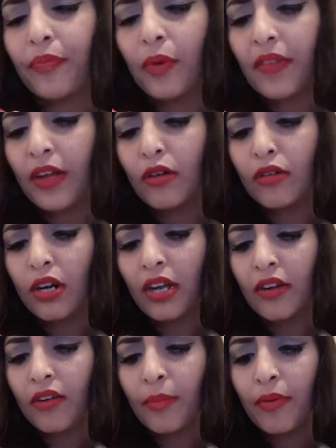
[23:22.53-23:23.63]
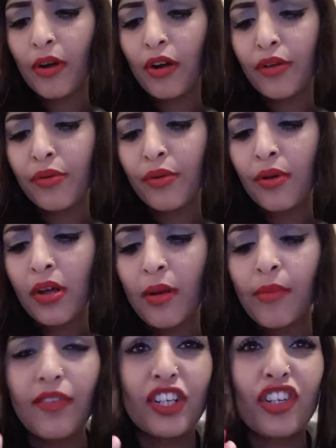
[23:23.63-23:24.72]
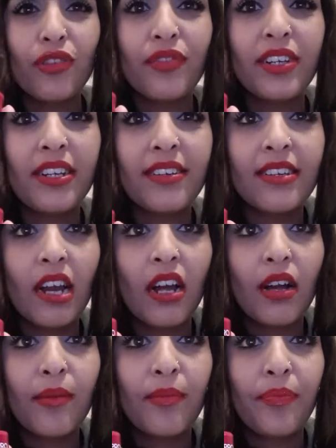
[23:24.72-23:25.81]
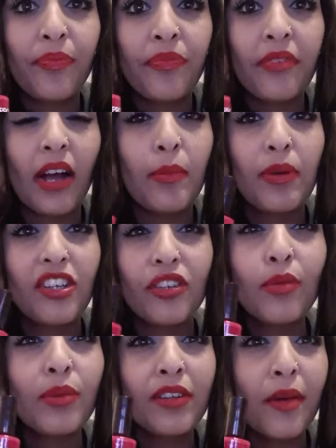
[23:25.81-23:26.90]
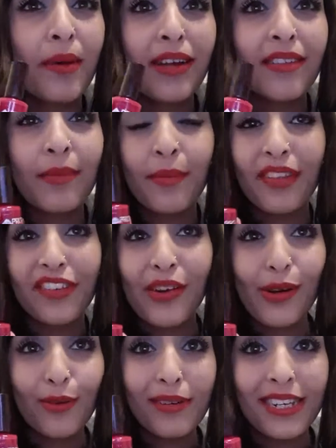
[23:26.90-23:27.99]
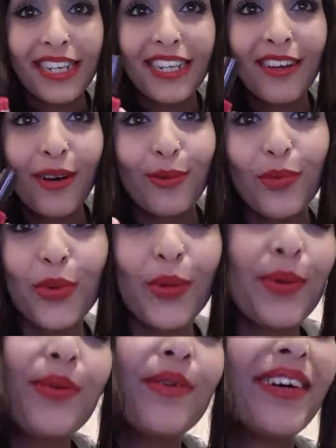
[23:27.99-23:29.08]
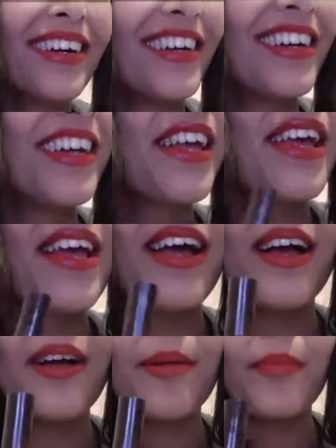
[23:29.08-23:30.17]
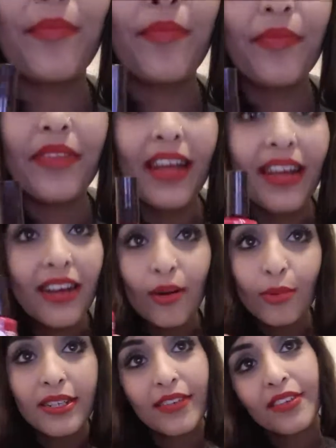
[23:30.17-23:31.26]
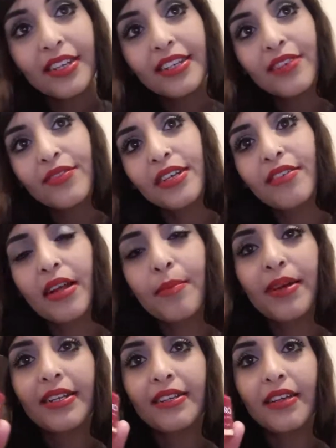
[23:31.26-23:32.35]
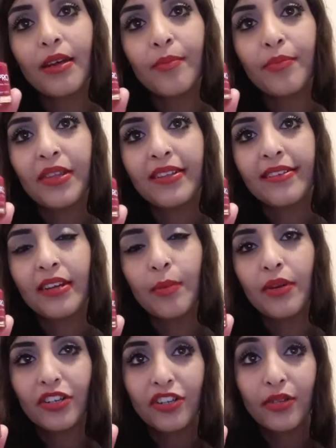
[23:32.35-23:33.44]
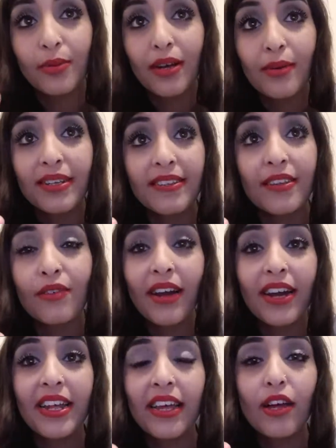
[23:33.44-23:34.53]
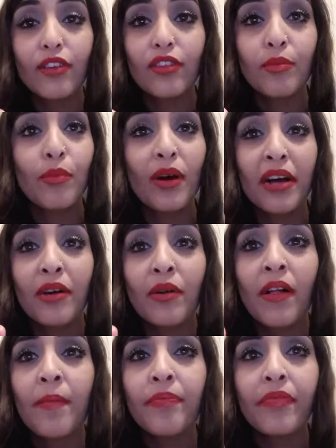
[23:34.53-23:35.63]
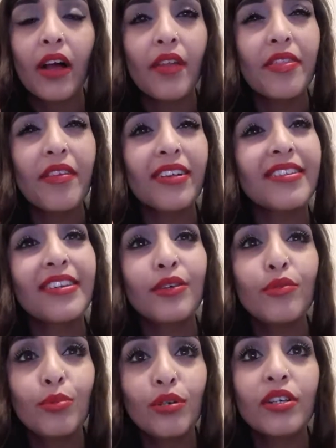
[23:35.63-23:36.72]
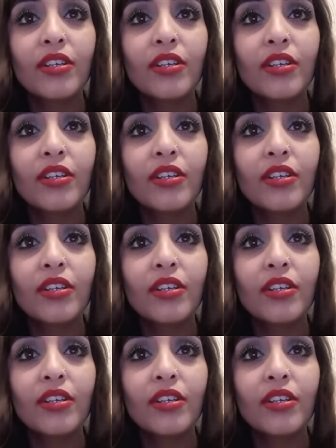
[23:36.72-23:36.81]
what are they called, Lycra Pro Professional Finish nail polishes. Always go back to them. I'm such an old school. Yeah, I would definitely recommend this nail polish as well. It's great, goes on well. I still